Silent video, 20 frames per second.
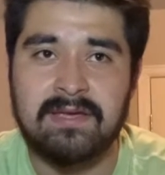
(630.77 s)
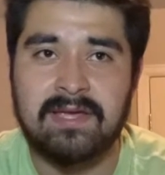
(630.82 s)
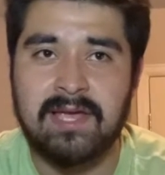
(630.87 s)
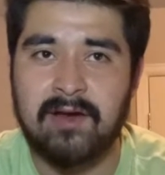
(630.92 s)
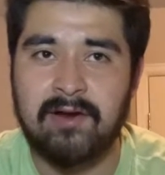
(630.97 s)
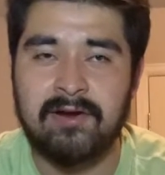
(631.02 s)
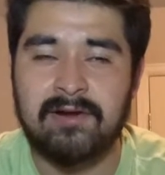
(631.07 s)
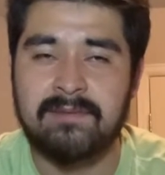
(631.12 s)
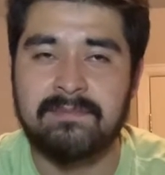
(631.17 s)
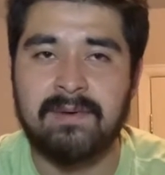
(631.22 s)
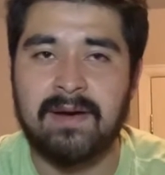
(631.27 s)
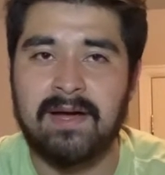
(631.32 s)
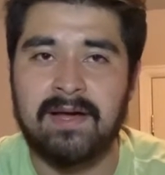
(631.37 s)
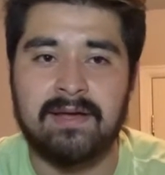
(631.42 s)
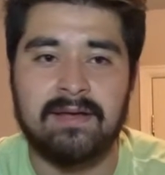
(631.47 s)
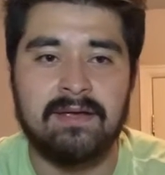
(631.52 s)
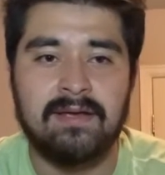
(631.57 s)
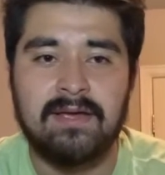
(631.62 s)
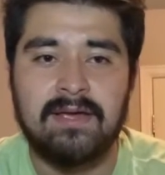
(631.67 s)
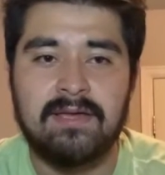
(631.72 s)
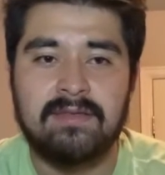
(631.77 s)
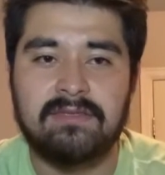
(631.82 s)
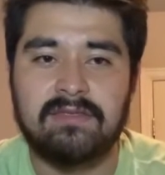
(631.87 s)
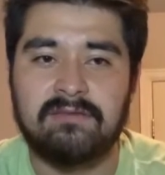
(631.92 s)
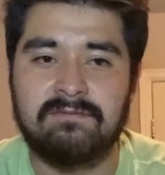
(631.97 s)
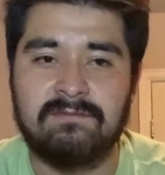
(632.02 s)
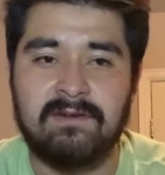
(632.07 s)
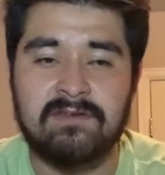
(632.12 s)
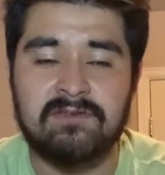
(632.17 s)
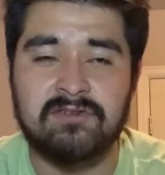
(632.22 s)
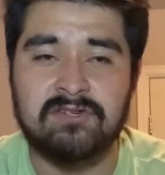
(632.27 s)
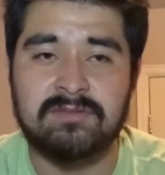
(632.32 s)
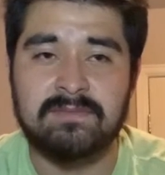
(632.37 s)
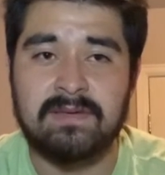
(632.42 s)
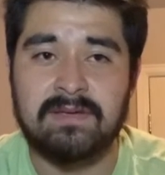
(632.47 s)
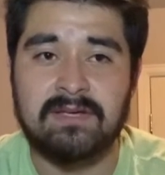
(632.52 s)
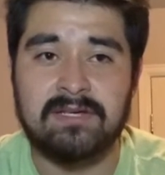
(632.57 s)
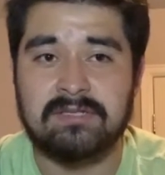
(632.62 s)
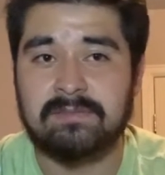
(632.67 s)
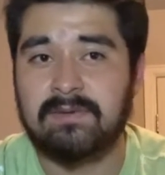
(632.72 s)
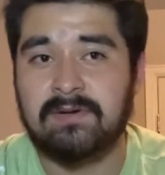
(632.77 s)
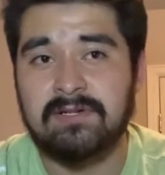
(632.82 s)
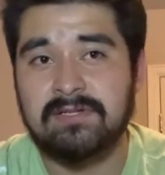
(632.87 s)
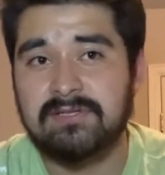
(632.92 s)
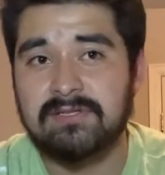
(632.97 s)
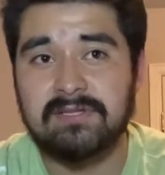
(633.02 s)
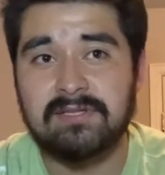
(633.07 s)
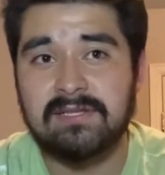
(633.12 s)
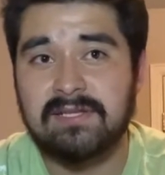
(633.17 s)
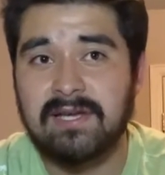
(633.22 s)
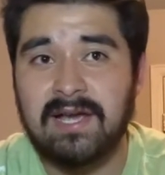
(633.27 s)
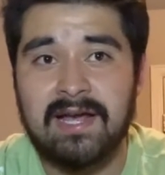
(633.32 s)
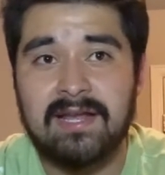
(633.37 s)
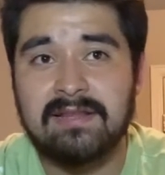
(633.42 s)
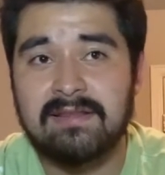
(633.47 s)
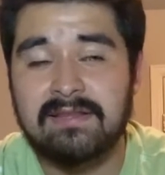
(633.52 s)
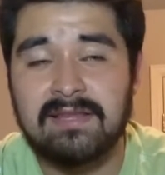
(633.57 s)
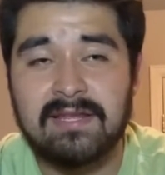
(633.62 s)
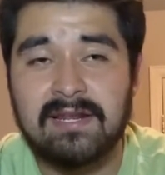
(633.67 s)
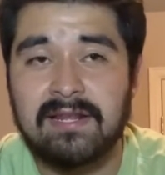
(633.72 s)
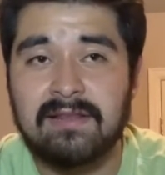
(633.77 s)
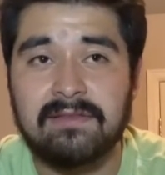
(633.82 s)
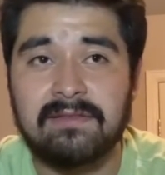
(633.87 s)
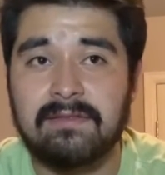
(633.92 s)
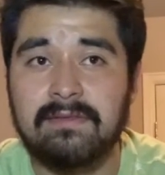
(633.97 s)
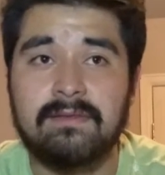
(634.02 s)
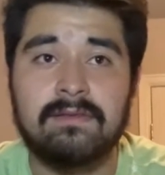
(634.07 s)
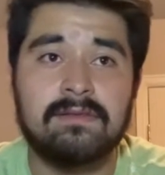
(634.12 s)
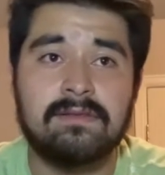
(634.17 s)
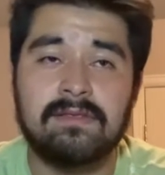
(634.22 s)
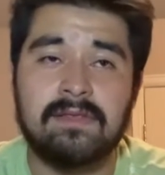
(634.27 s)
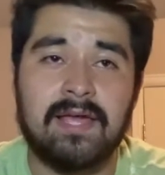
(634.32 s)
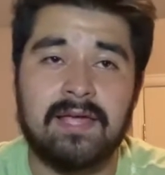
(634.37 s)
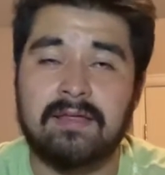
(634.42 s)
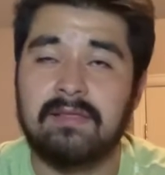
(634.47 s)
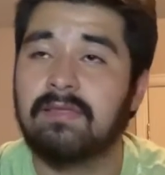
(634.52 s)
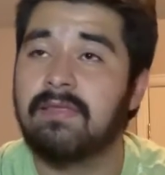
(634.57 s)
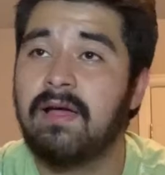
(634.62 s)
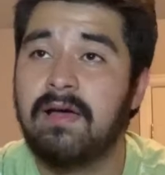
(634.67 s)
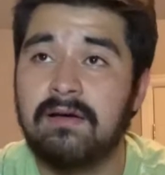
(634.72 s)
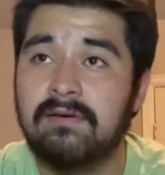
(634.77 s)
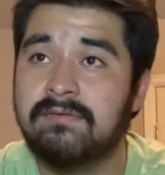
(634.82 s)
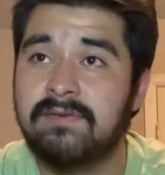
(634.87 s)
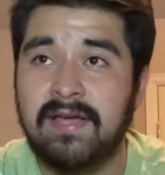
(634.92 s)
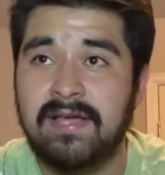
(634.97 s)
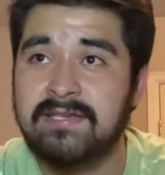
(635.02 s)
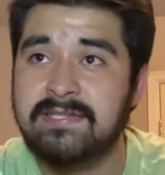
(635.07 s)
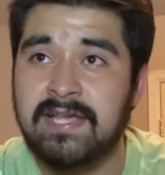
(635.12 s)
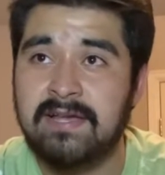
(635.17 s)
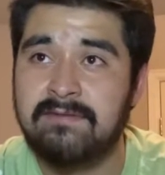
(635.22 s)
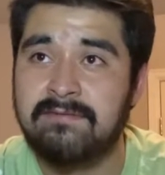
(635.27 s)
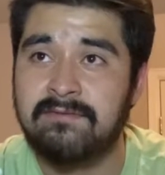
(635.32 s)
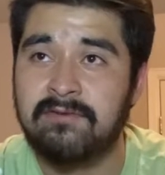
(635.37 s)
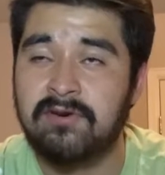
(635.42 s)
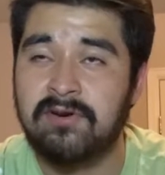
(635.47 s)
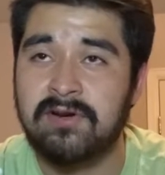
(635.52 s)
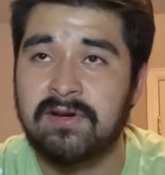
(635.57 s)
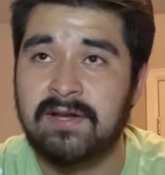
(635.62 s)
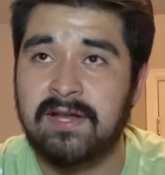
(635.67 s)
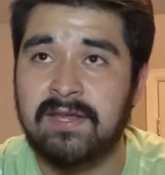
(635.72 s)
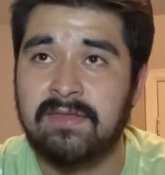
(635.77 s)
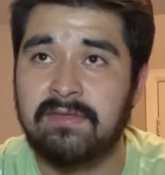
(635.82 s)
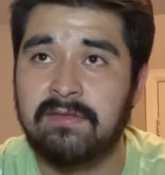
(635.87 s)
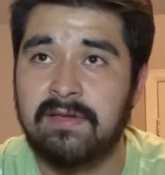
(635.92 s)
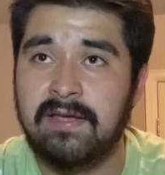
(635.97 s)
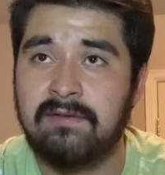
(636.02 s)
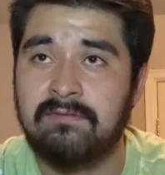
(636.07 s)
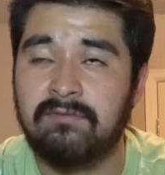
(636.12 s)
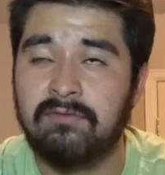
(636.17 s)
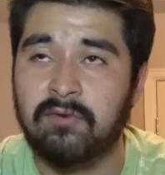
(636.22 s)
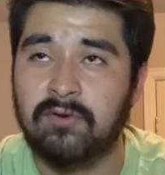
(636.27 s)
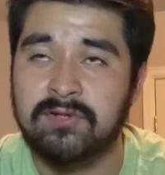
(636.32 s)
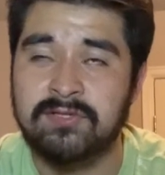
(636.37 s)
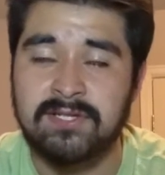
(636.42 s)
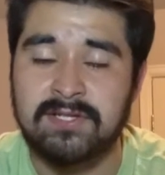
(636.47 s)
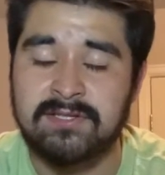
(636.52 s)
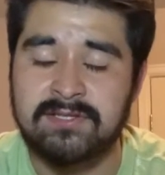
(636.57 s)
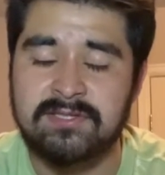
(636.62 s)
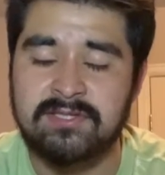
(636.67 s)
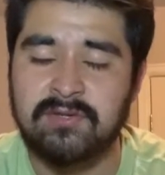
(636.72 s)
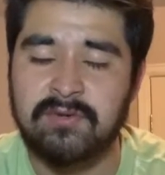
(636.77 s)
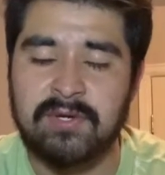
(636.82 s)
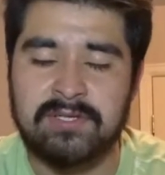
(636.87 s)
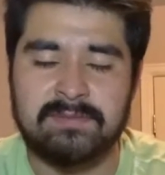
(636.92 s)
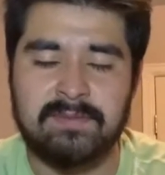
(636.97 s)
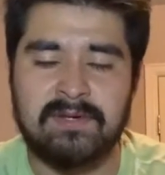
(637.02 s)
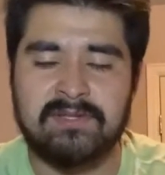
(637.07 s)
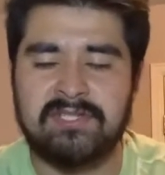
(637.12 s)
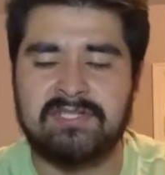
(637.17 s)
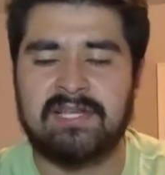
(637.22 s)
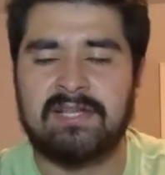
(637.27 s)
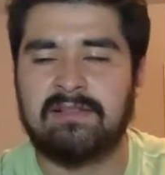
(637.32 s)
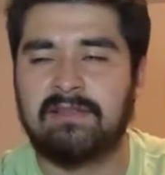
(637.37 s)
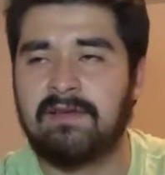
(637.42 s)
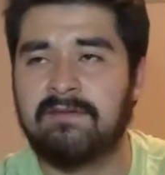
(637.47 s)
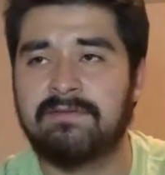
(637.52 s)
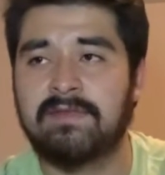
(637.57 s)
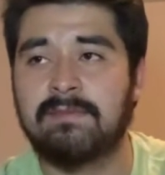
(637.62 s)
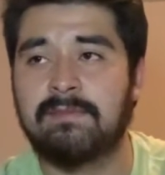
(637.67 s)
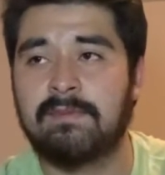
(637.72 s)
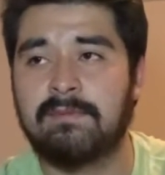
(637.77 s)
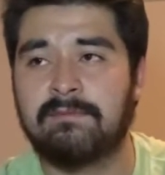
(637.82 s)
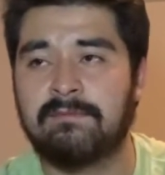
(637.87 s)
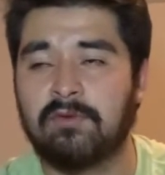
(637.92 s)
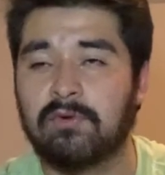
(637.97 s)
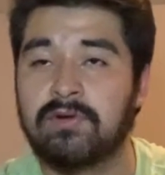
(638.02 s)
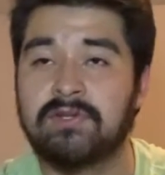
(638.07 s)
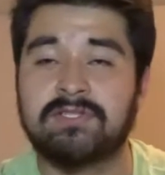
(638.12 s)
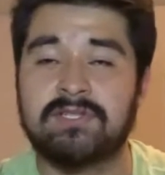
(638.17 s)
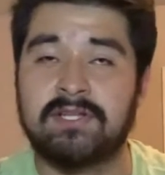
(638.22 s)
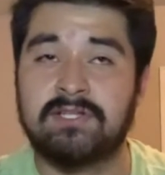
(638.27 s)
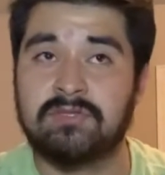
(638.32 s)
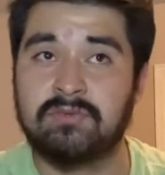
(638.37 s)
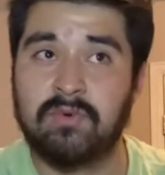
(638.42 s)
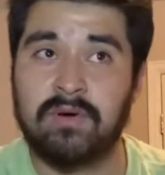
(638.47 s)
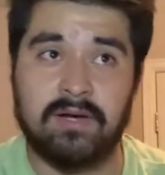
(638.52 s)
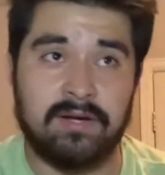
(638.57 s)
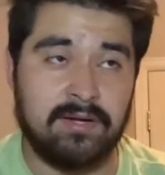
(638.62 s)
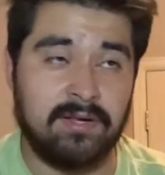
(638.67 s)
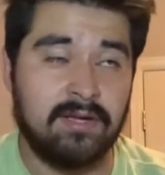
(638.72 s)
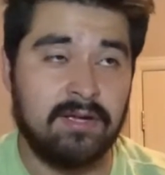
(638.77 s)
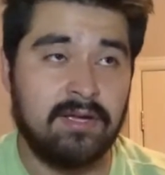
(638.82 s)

carried by the features, because personally I didn't like love ASAP Ferg in Floor Seats 2 as much as I loved him in Floor Seats 1.